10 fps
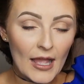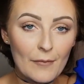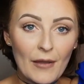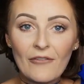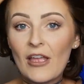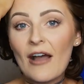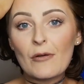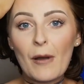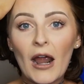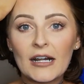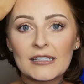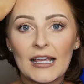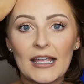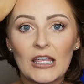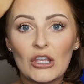But if you have a
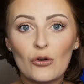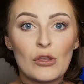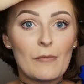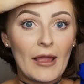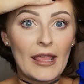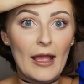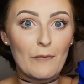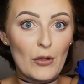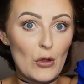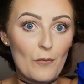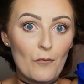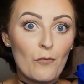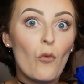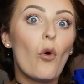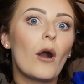parting, you know, you might put
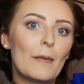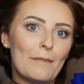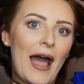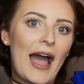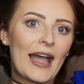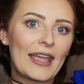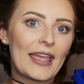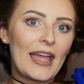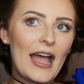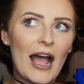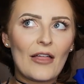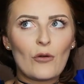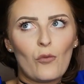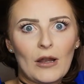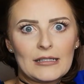more back at the
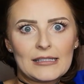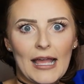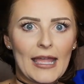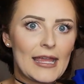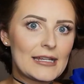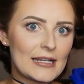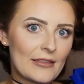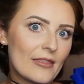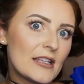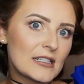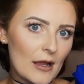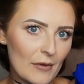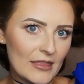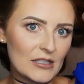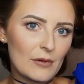one side and then this
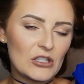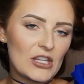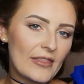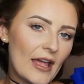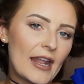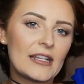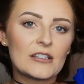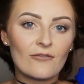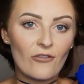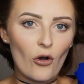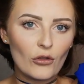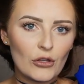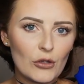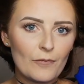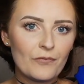coming this way so you get that nice
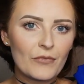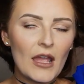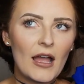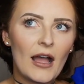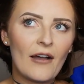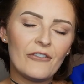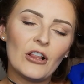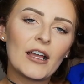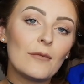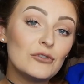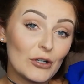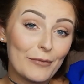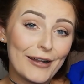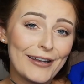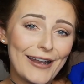volume. I feel like I'm
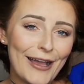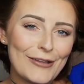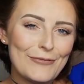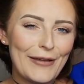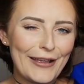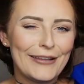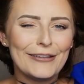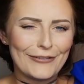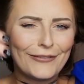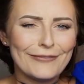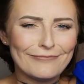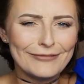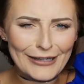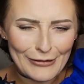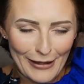gibbering now, but you
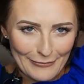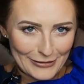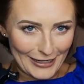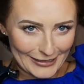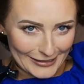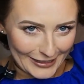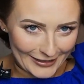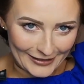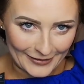know what I'm trying to say.